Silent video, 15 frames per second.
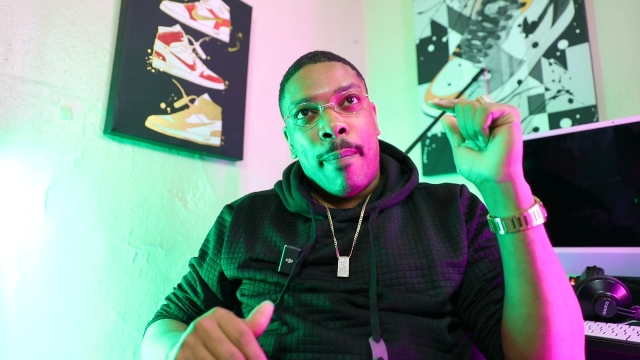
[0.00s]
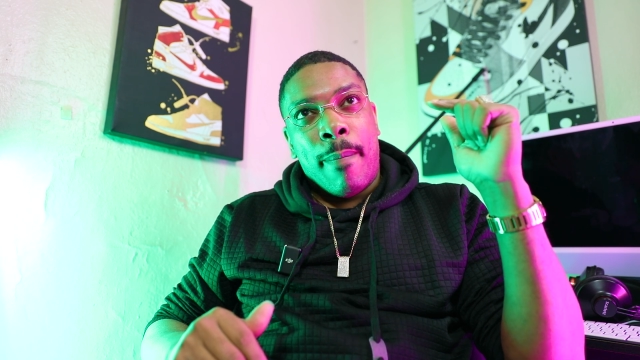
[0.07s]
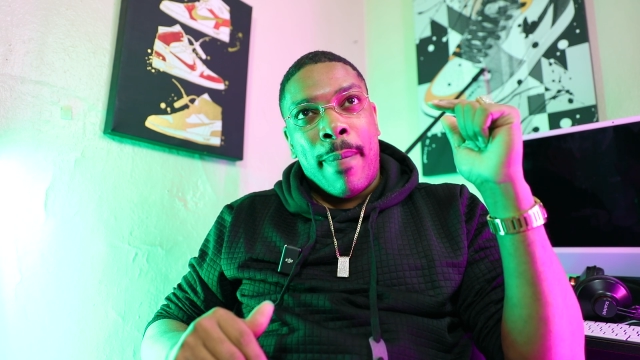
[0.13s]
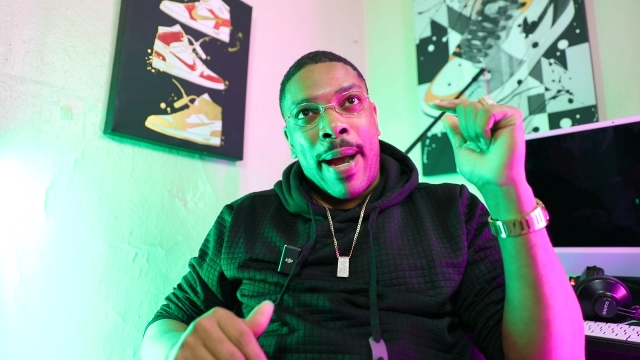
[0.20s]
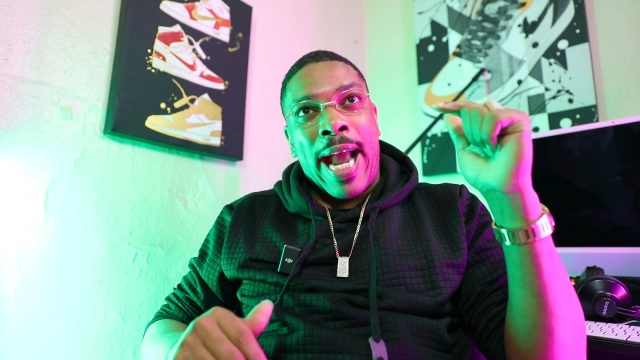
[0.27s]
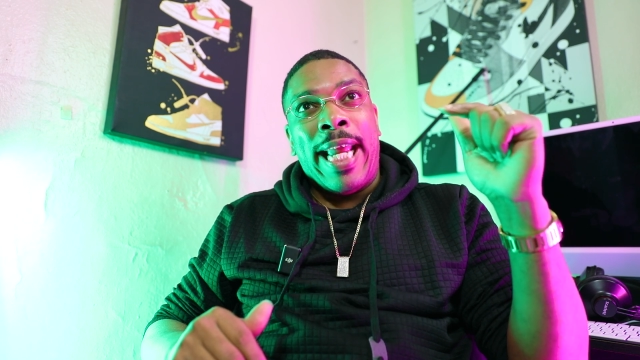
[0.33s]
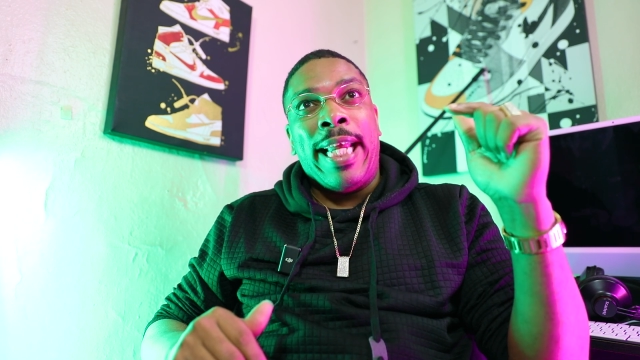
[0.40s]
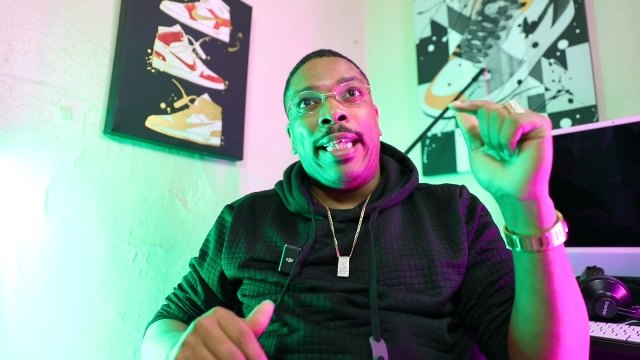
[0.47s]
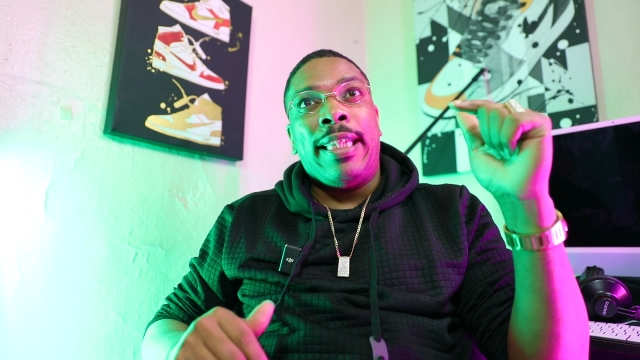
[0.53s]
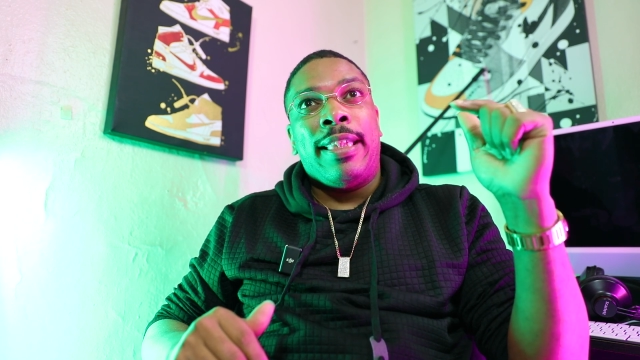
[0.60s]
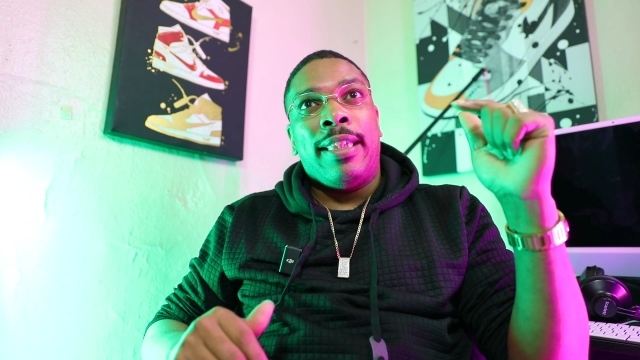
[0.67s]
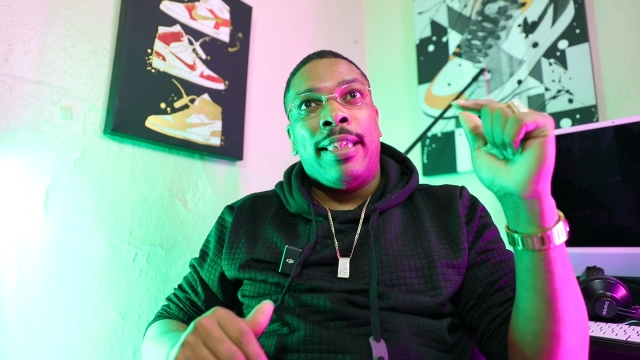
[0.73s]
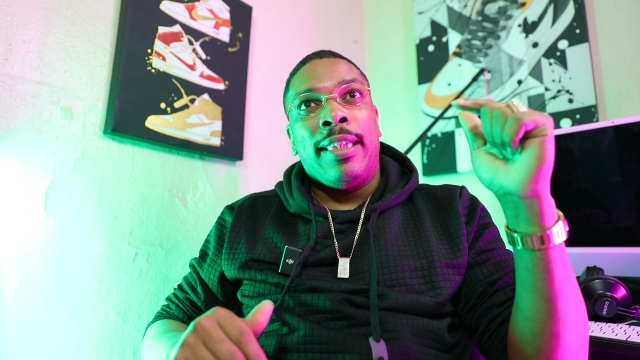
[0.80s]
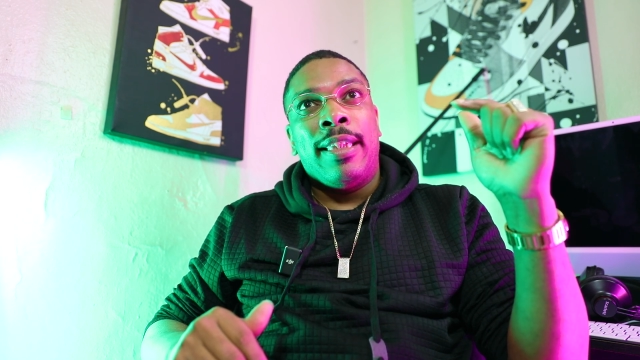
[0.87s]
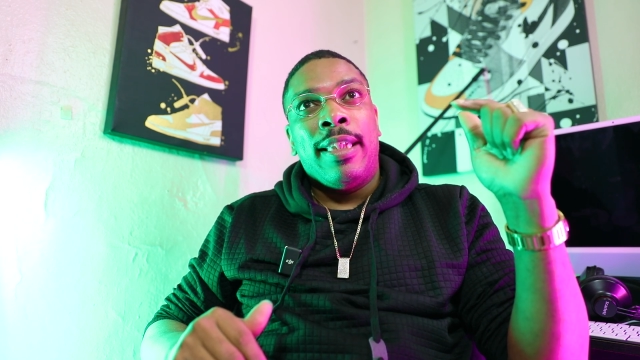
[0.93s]

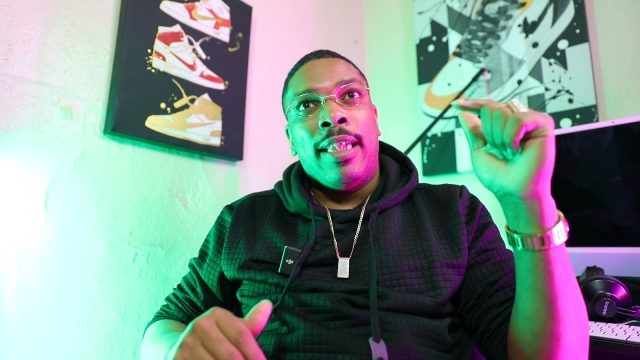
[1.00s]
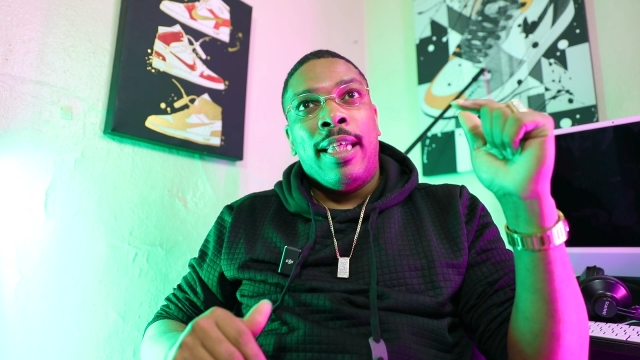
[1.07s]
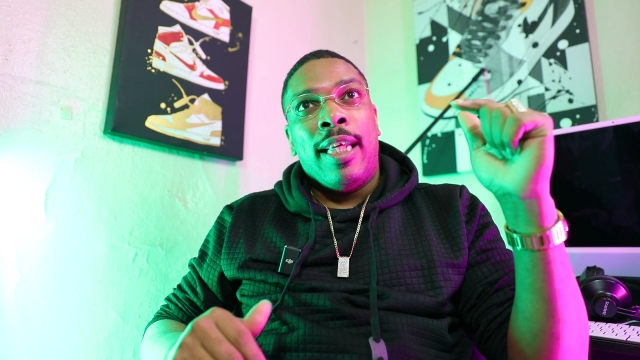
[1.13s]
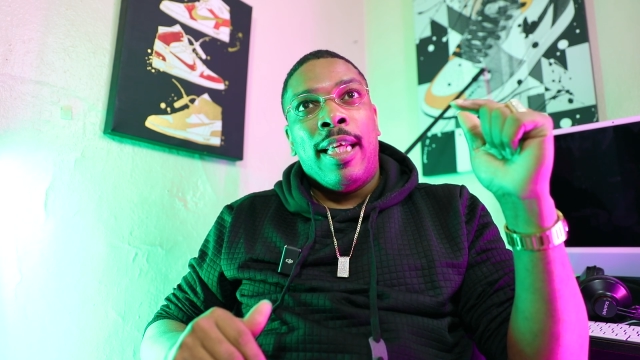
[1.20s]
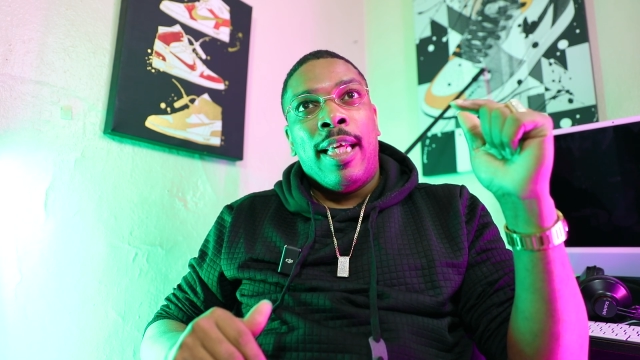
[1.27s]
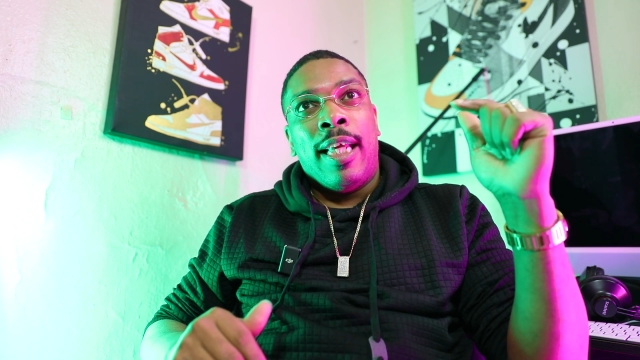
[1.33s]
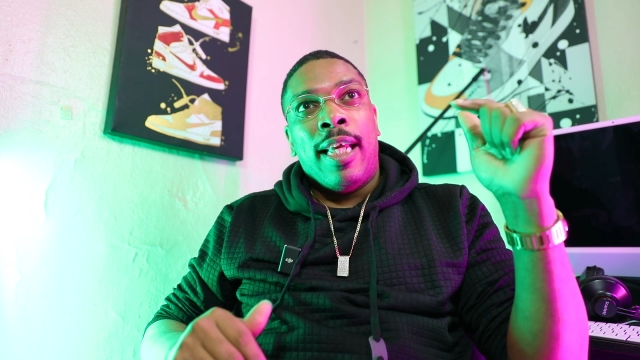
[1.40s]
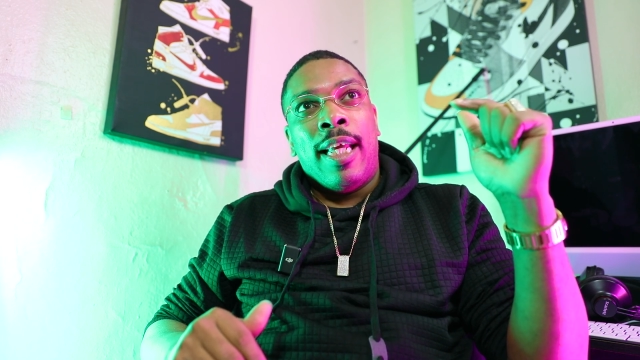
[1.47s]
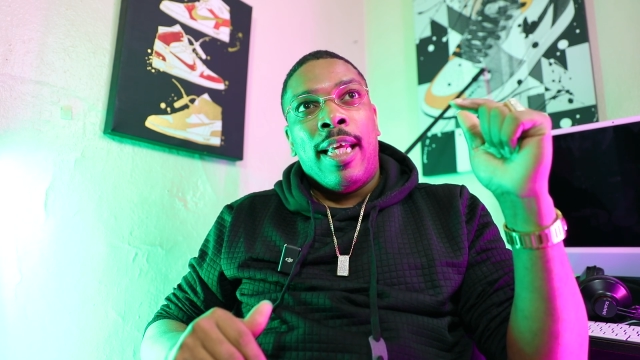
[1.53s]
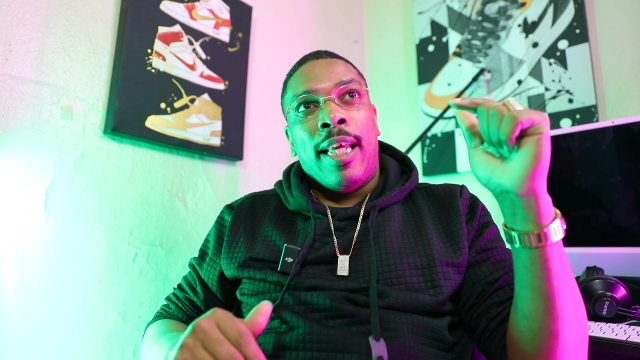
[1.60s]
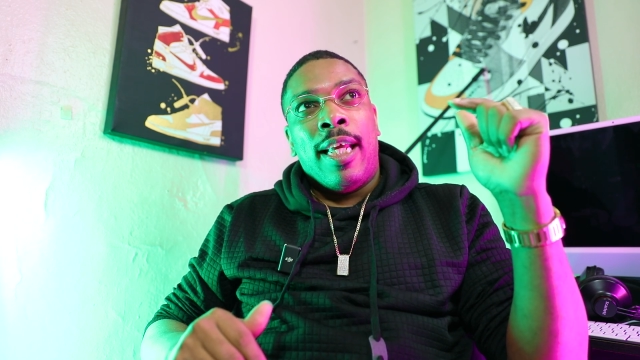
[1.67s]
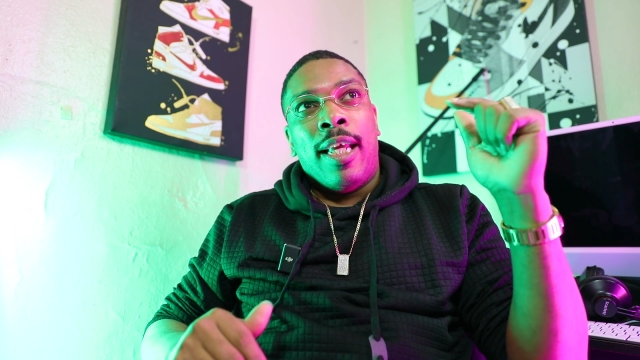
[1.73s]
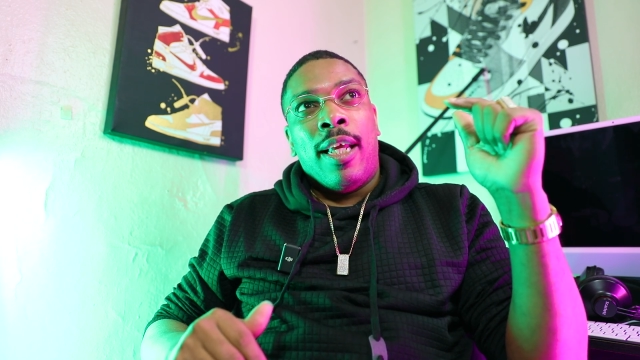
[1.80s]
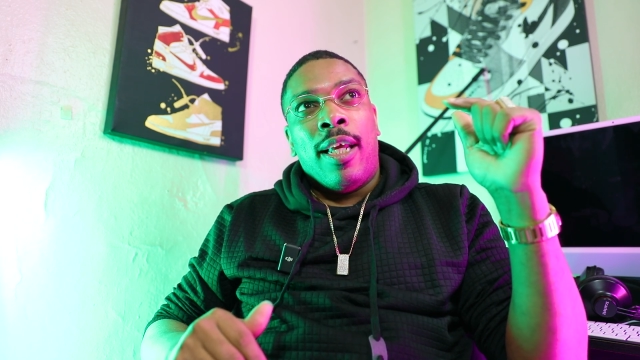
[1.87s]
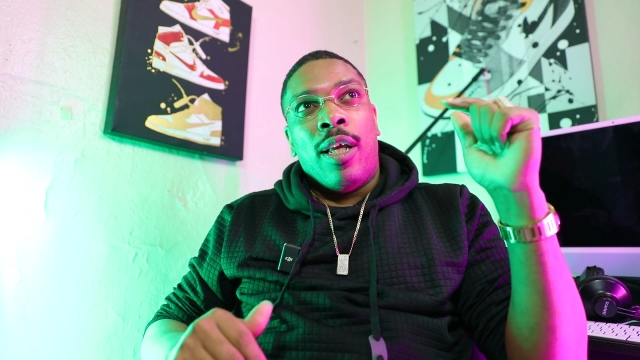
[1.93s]
mics,
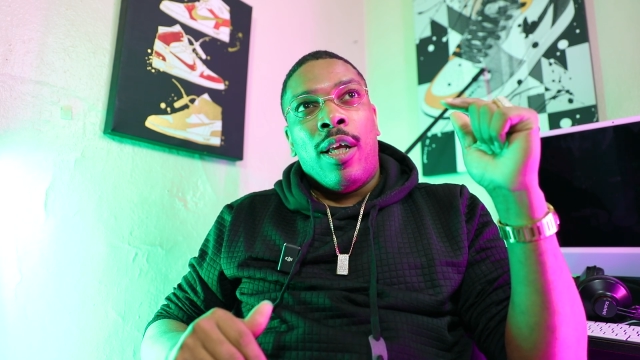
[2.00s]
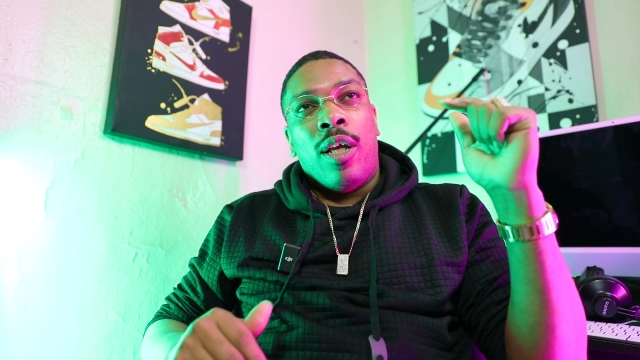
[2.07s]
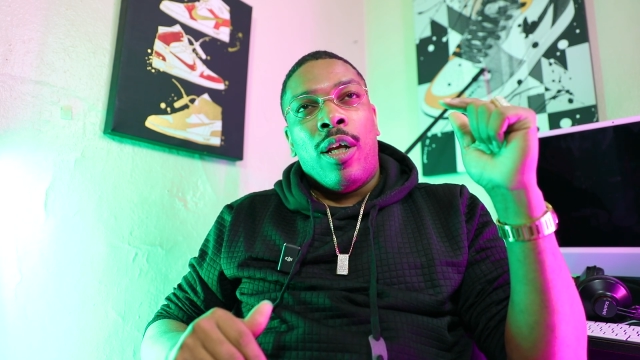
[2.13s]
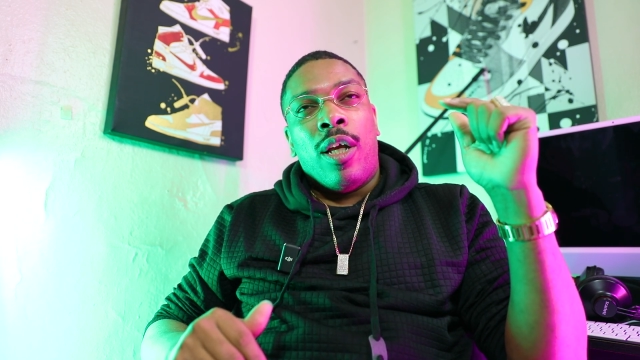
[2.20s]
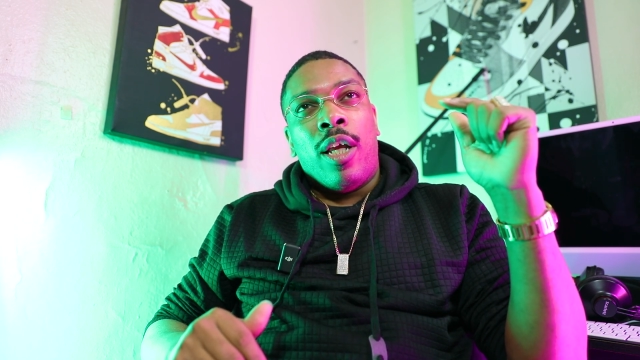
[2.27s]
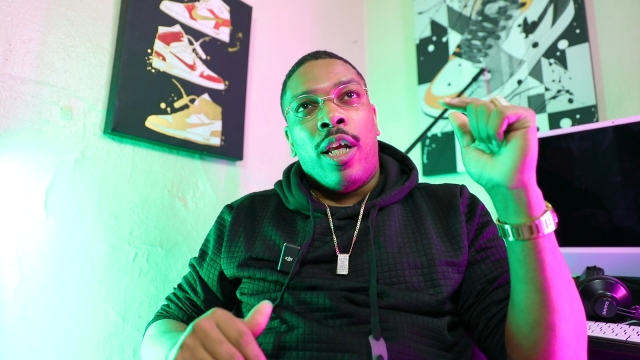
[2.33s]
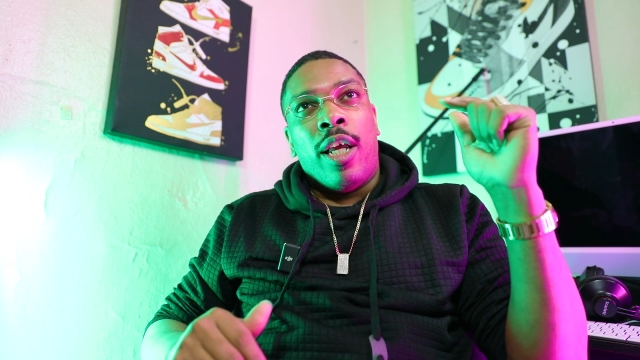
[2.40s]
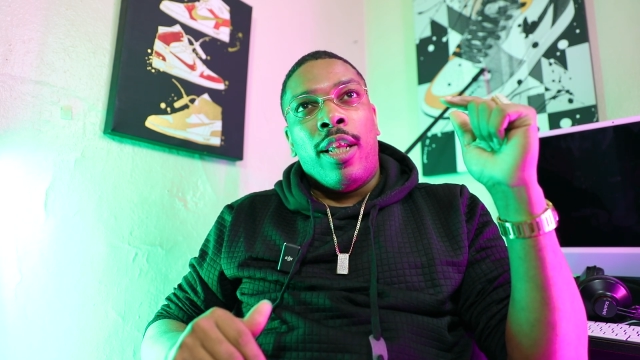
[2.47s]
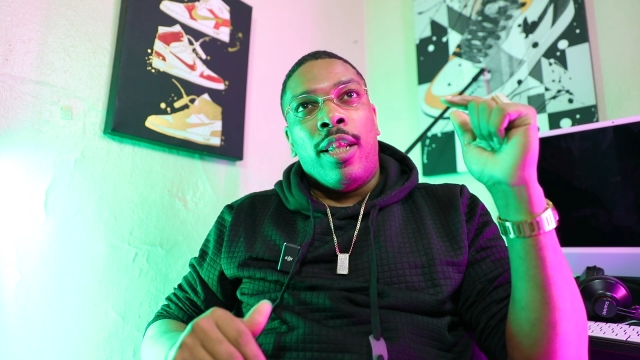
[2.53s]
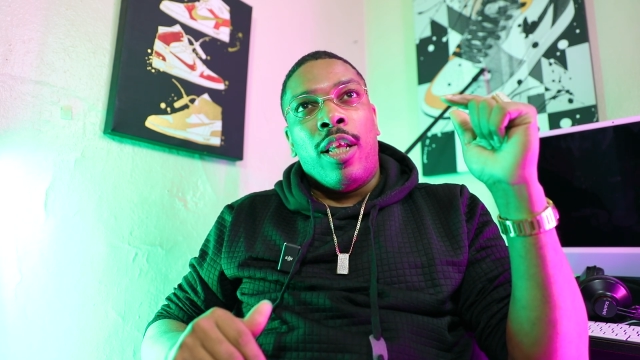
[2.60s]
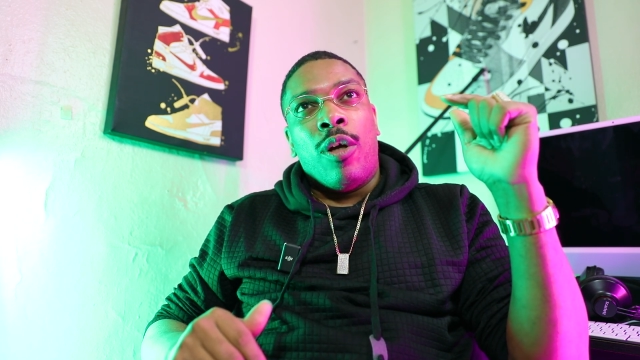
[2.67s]
and